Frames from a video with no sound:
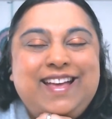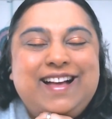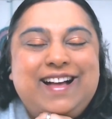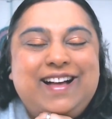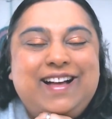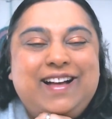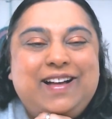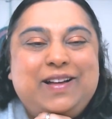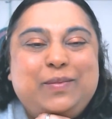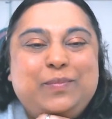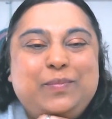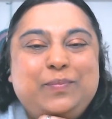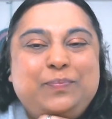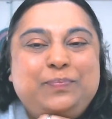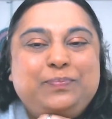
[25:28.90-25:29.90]

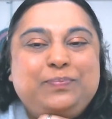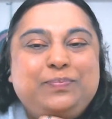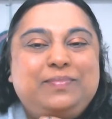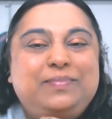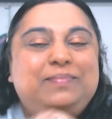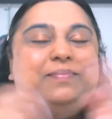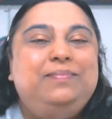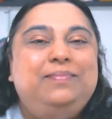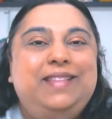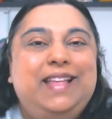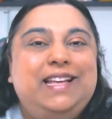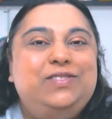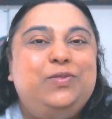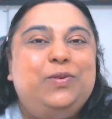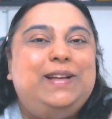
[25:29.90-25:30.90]

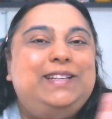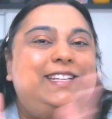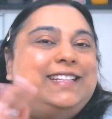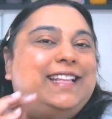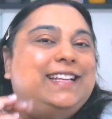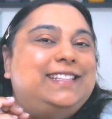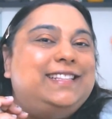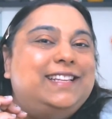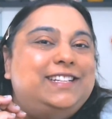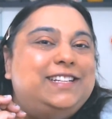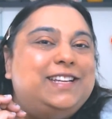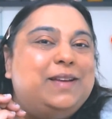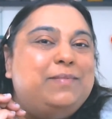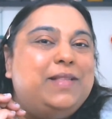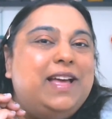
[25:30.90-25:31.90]
Thanks for watching. That's
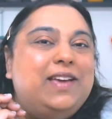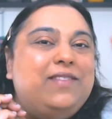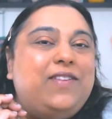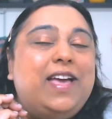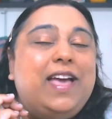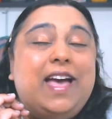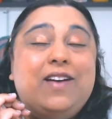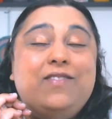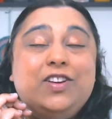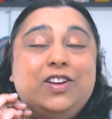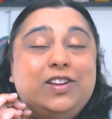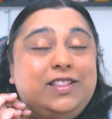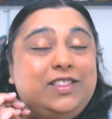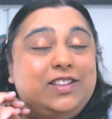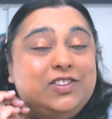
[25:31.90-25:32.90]
Lunchtime Live. Have a
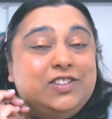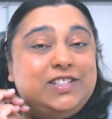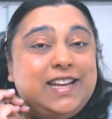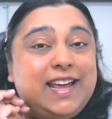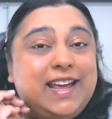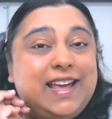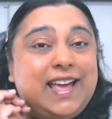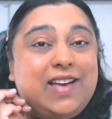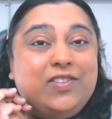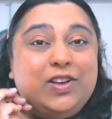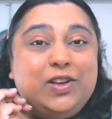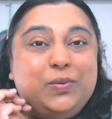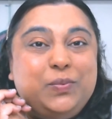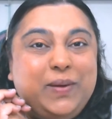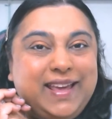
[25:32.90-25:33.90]
good Thursday, have a
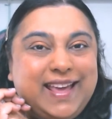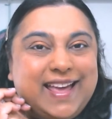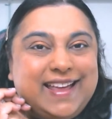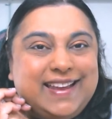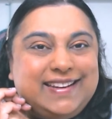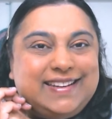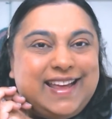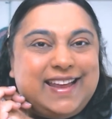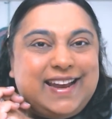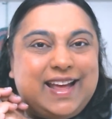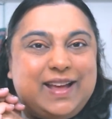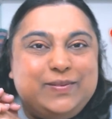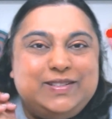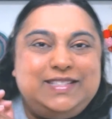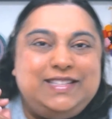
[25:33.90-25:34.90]
good weekend, and
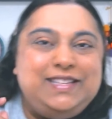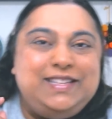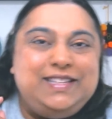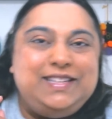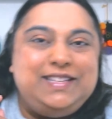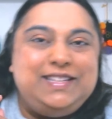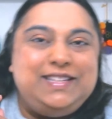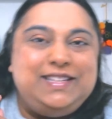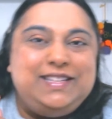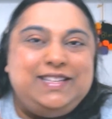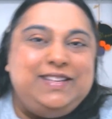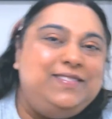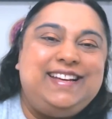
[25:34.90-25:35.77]
I will see you next week.